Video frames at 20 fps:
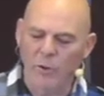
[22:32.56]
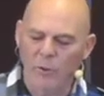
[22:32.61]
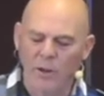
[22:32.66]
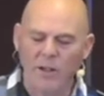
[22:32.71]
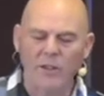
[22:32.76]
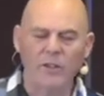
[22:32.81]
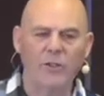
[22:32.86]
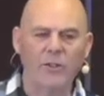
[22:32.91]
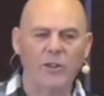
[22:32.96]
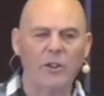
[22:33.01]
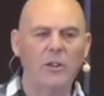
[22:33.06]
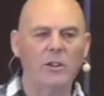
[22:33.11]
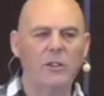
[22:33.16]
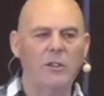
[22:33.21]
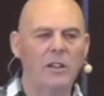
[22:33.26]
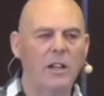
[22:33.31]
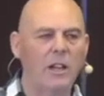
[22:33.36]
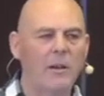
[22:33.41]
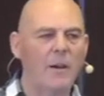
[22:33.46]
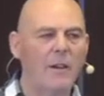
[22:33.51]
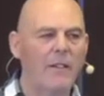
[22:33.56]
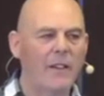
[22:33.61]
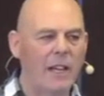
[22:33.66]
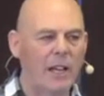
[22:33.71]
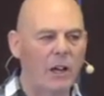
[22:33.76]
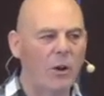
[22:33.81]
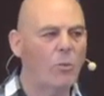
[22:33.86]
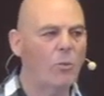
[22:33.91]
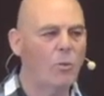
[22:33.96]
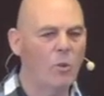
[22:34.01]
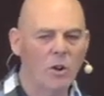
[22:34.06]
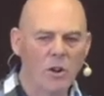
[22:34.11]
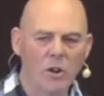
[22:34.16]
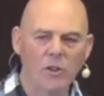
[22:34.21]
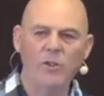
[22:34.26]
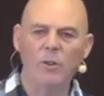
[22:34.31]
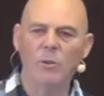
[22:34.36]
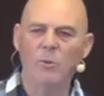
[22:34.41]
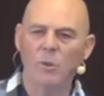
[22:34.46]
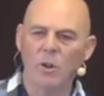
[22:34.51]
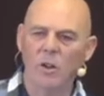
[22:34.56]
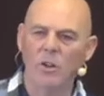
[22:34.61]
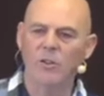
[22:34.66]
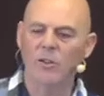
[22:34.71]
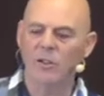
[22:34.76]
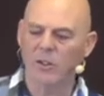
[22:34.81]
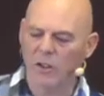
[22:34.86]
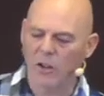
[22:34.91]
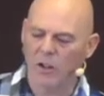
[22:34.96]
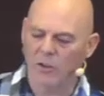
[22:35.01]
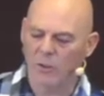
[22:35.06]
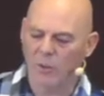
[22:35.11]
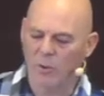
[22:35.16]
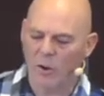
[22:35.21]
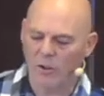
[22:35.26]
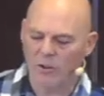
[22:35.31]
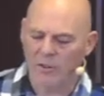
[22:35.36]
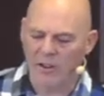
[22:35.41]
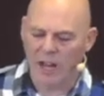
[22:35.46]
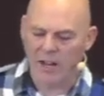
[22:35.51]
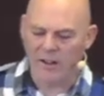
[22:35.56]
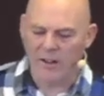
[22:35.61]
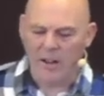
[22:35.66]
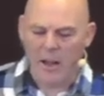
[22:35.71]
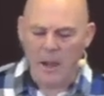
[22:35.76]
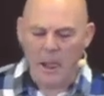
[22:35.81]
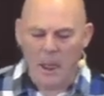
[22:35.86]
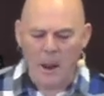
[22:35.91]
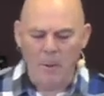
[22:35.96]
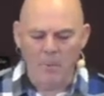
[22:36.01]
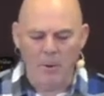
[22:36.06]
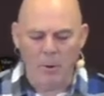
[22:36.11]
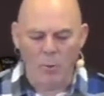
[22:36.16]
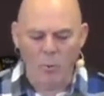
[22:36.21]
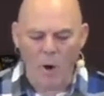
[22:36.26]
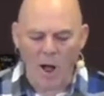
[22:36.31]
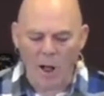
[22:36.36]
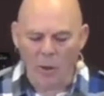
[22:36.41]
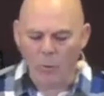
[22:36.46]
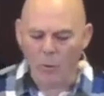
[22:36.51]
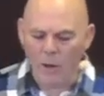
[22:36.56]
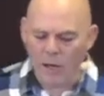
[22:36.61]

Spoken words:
who were insulting him, and they got worse and worse as it got towards the end. But while